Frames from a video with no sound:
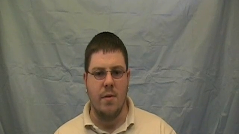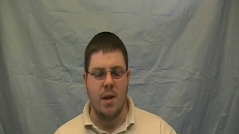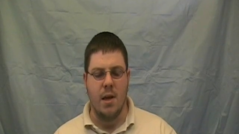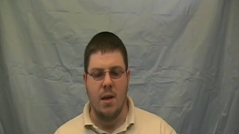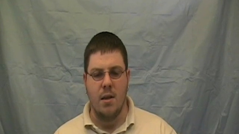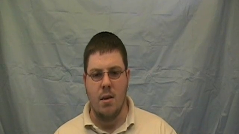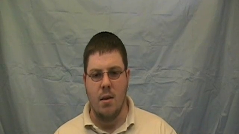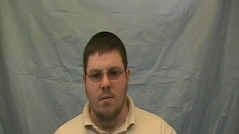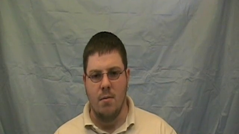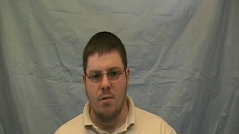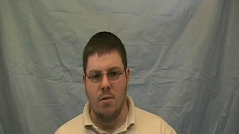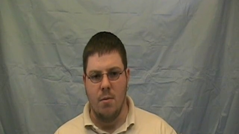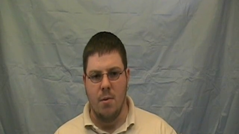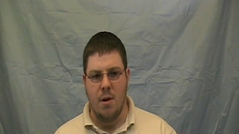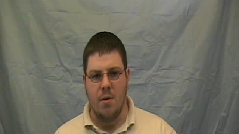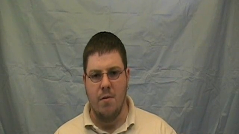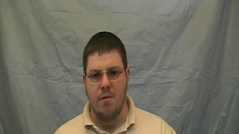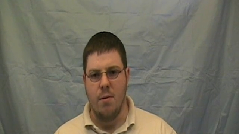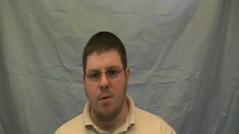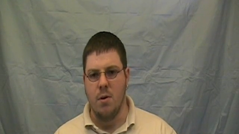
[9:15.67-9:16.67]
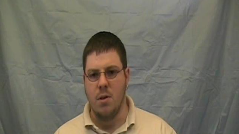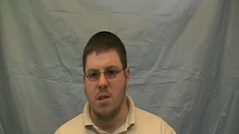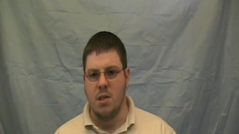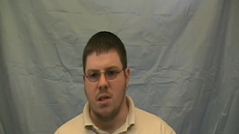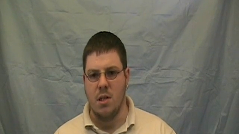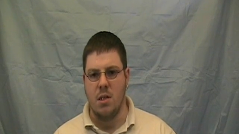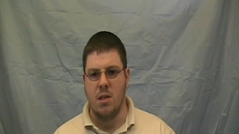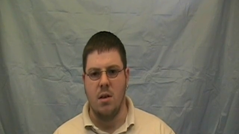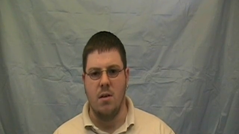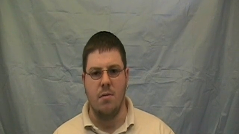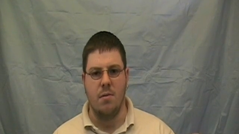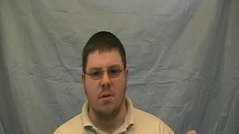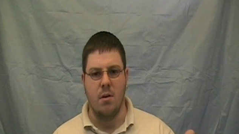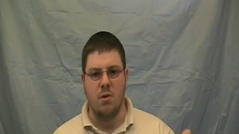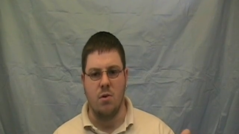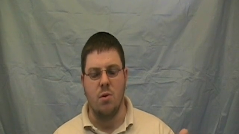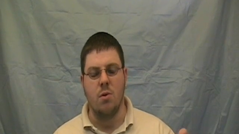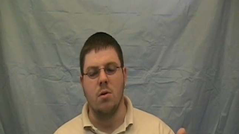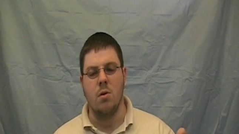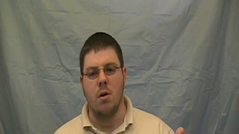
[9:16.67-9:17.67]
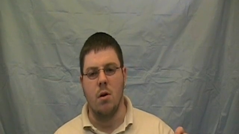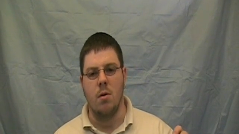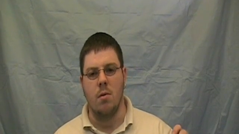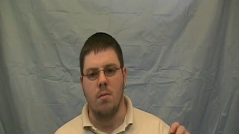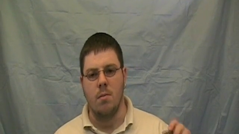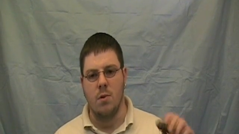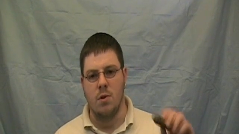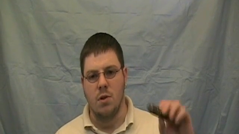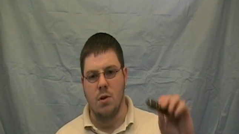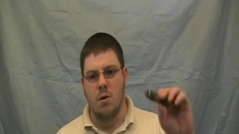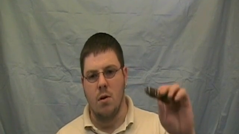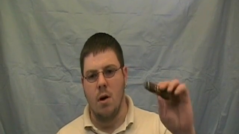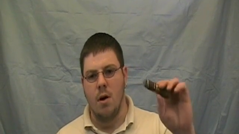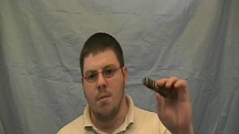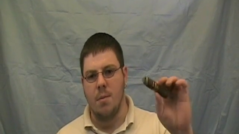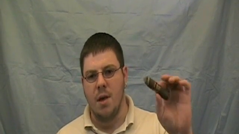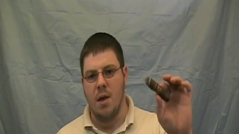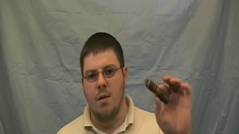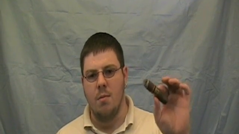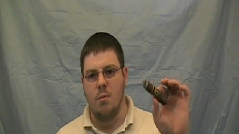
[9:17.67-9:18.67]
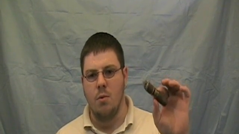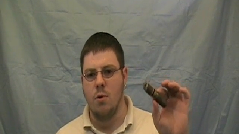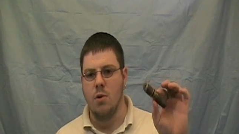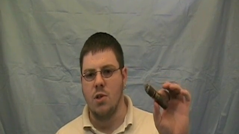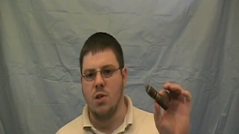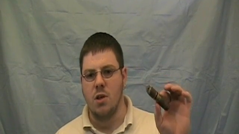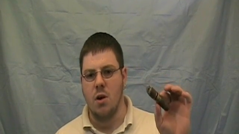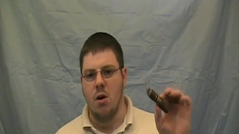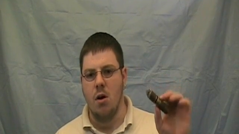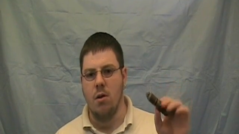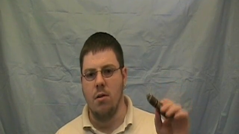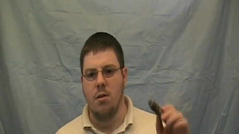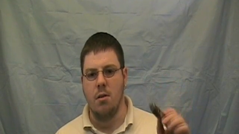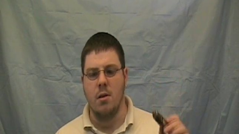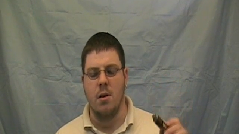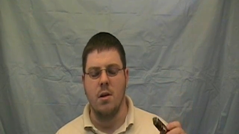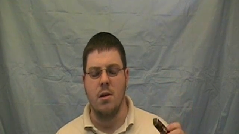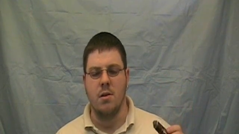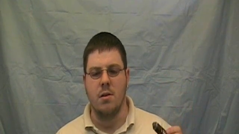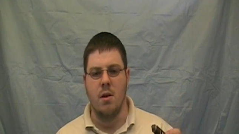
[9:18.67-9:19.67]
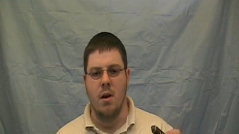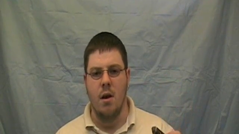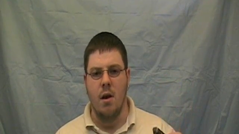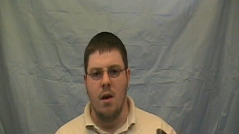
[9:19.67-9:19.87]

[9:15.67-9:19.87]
I get them for about $4.60 for a Toro, so I'm getting more cigar than this,